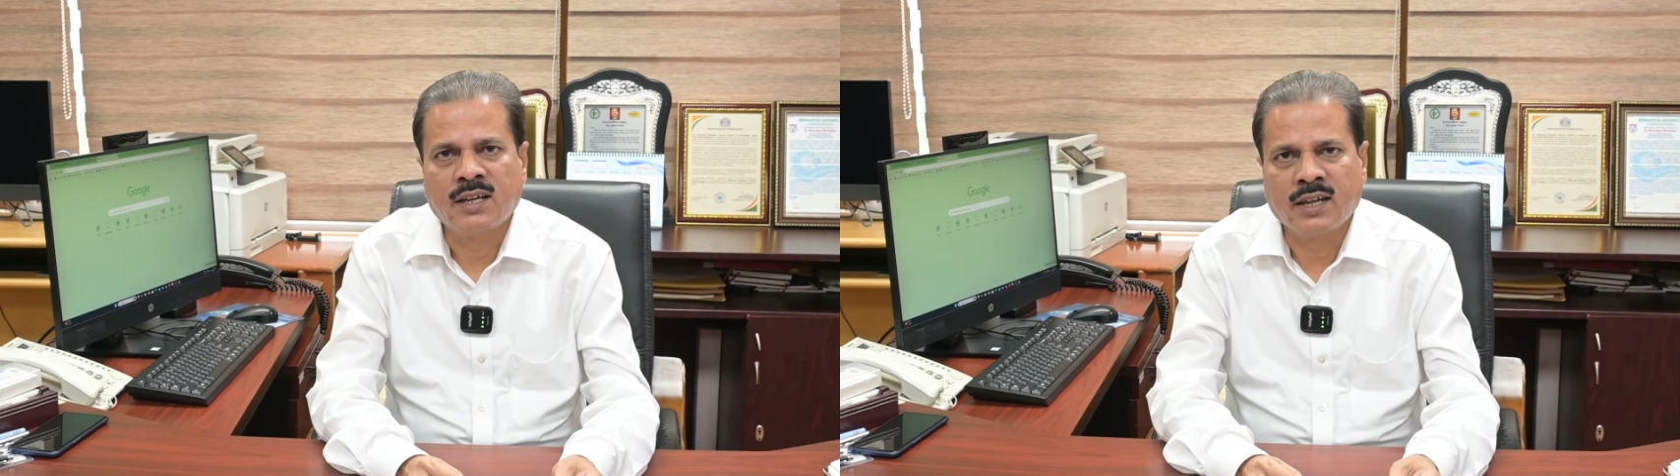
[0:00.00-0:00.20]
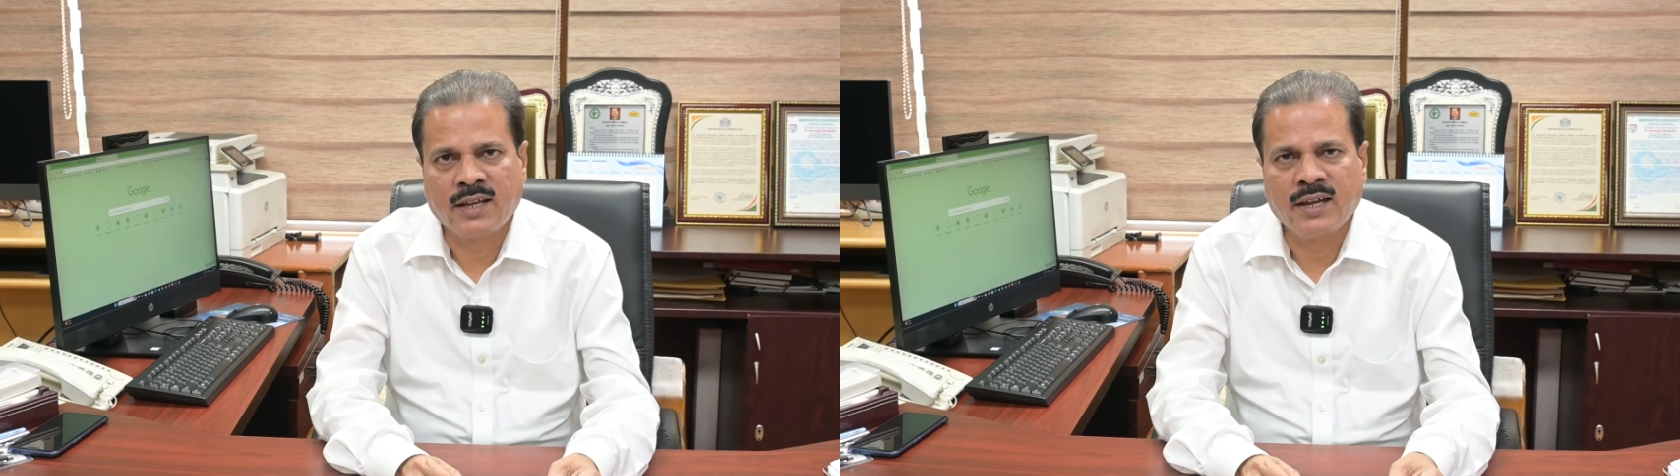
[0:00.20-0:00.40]

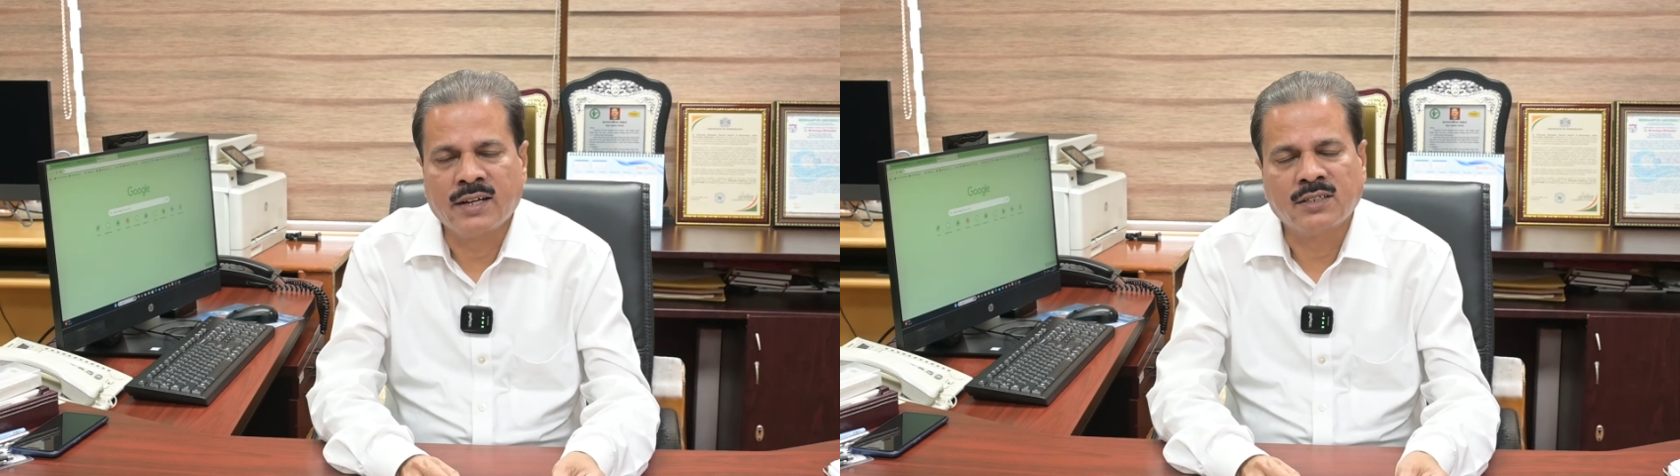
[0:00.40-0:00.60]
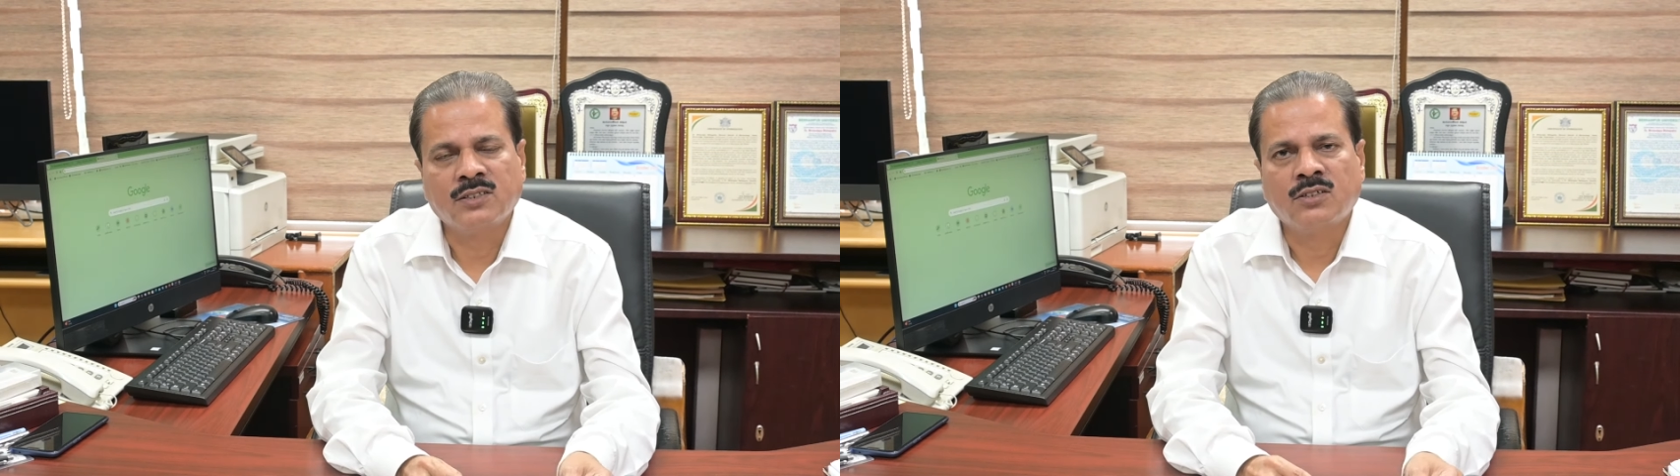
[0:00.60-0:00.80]

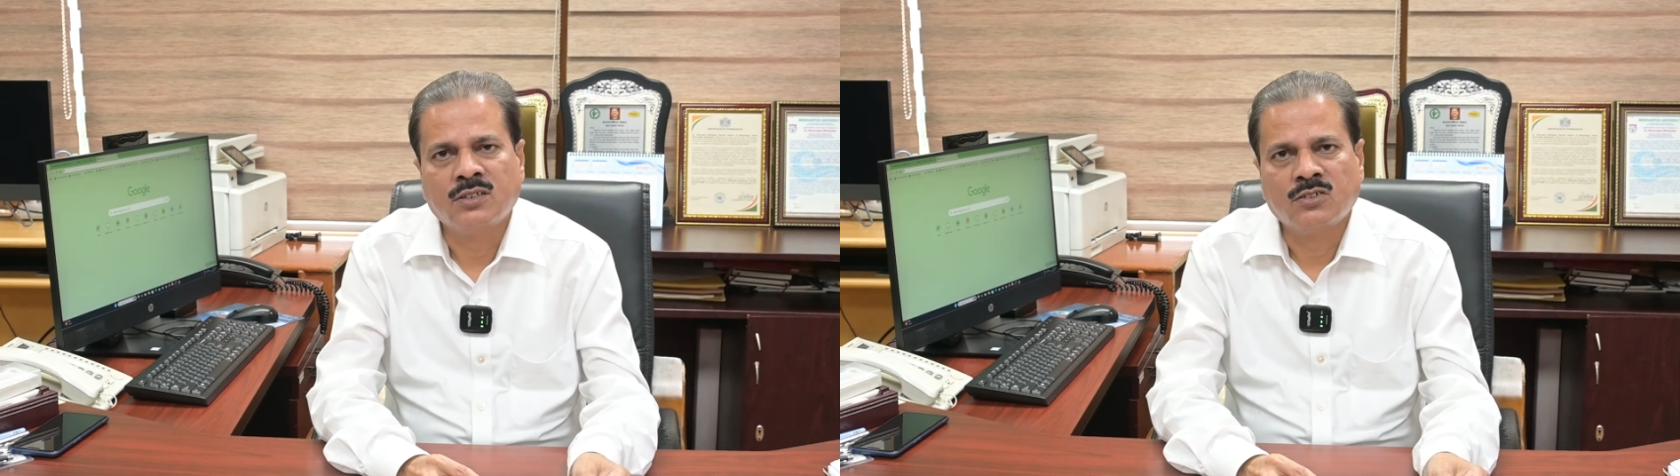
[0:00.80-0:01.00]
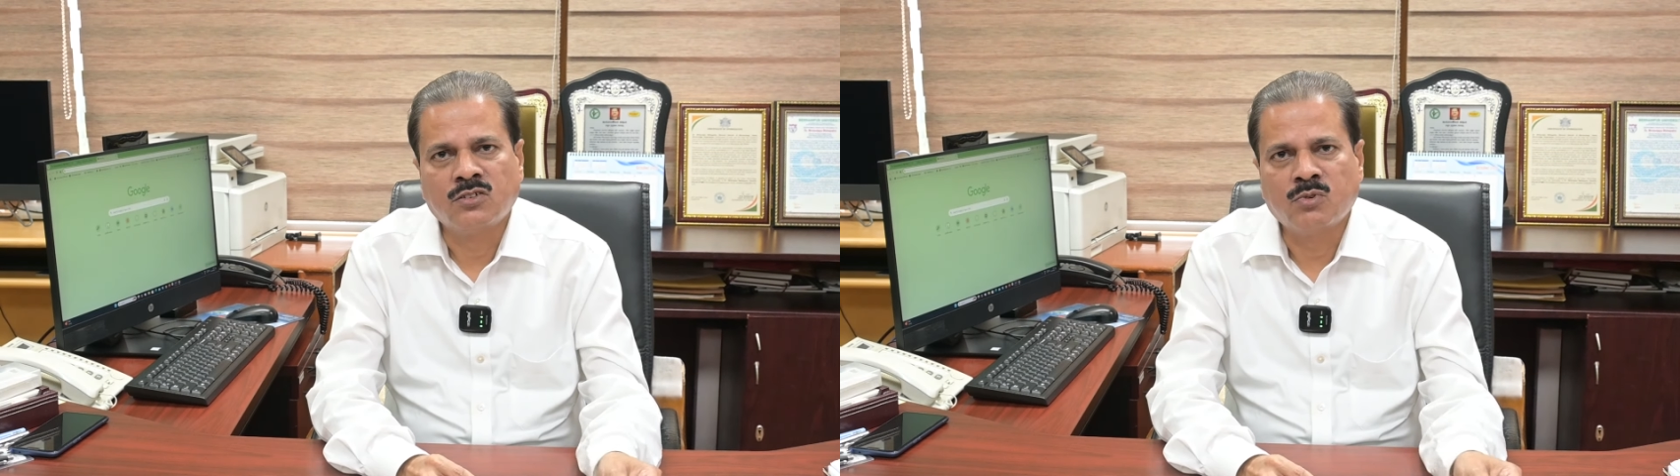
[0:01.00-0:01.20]
again
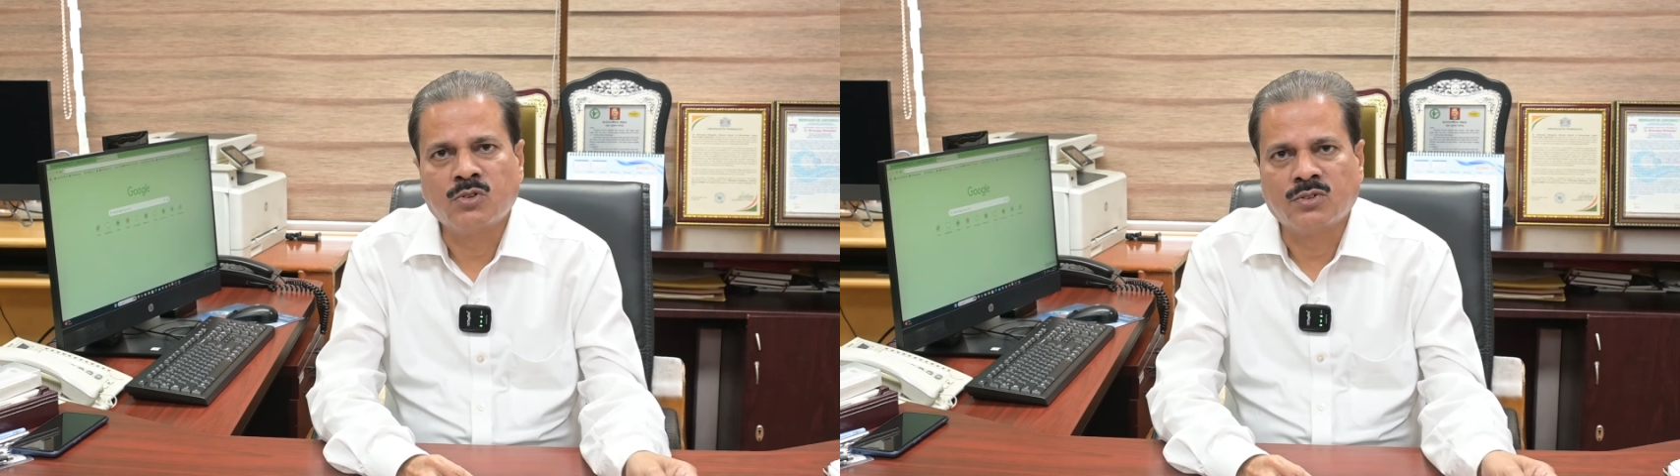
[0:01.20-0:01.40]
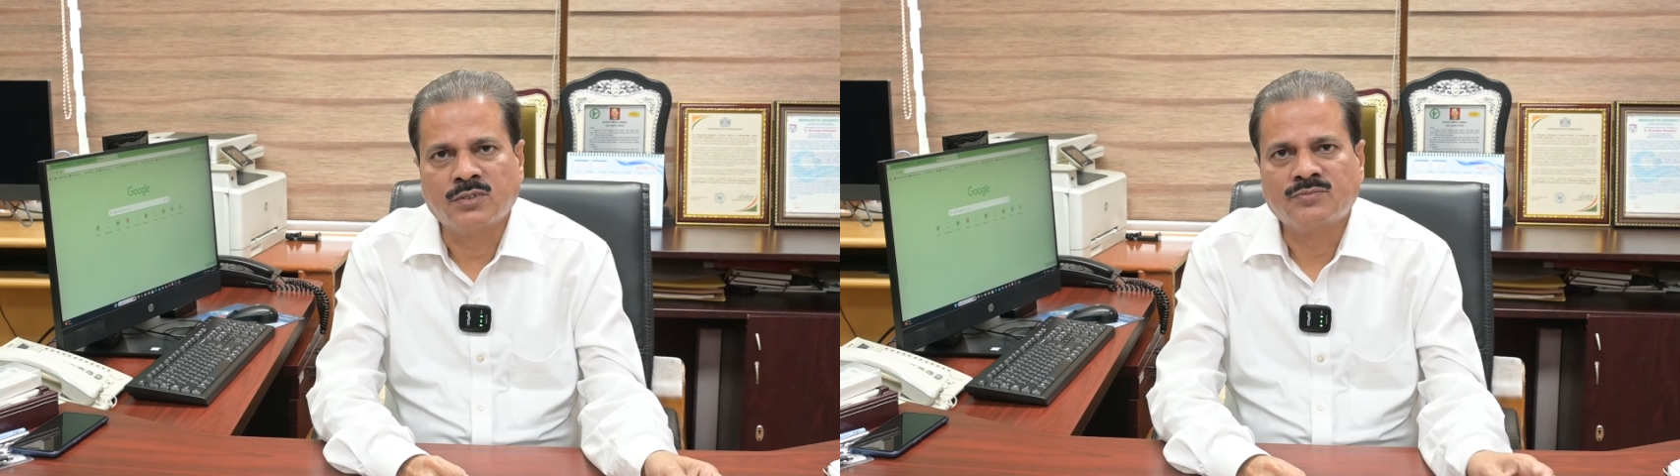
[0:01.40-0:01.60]

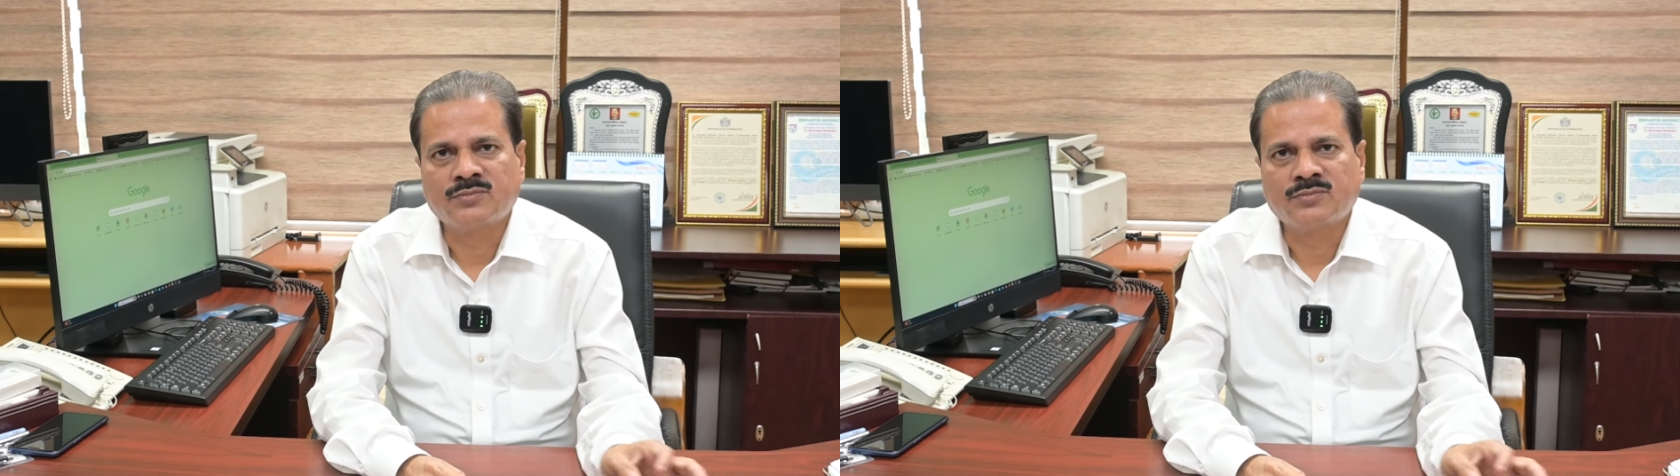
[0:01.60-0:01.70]
tomorrow.